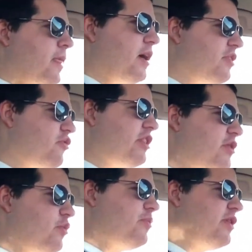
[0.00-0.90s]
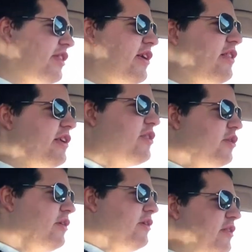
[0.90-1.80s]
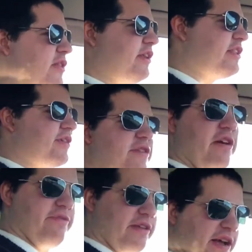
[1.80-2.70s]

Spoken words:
The reason we're pointing this out is because it does have Delve.